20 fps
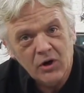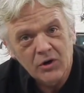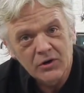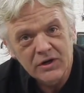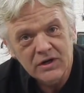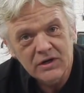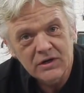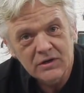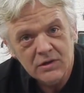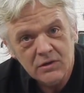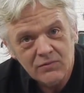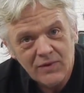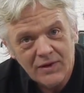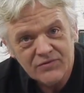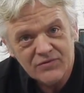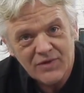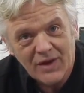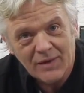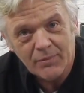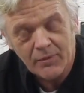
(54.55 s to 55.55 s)
on here and a
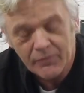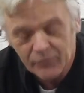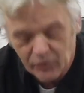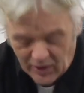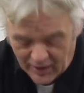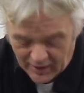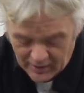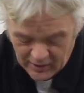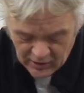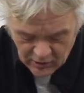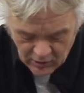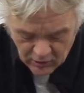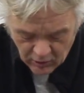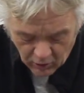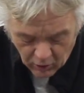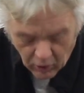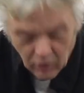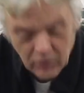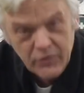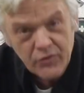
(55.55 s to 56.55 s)
red tab on there,
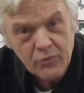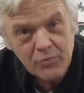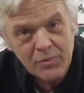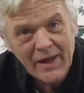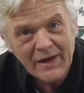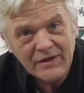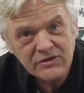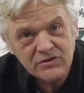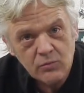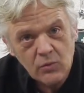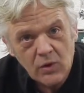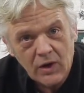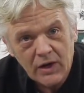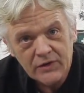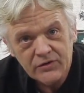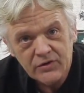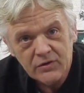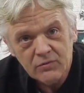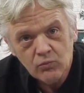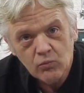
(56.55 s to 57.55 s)
all of the blacks are
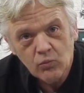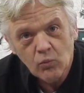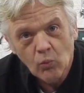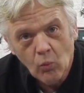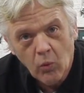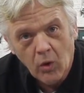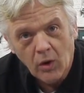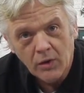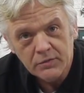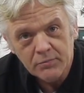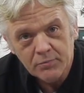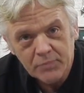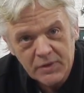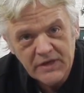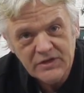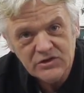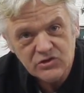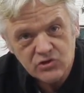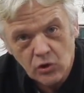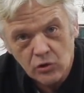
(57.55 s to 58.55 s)
wired in one
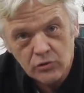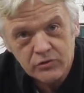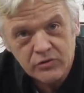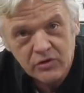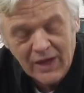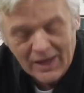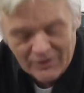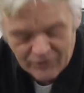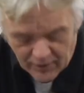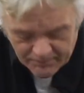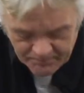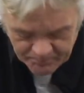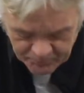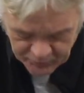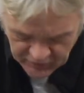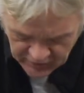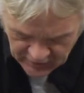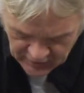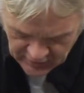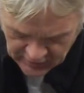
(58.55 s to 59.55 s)
piece all together.
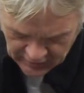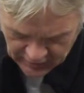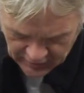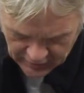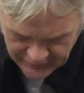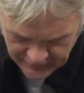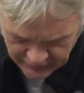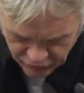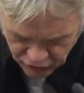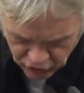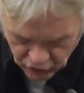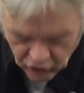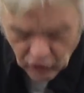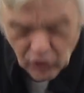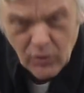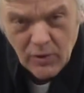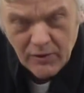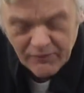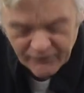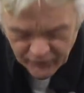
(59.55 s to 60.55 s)
And then
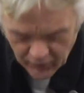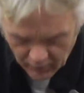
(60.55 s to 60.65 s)
two of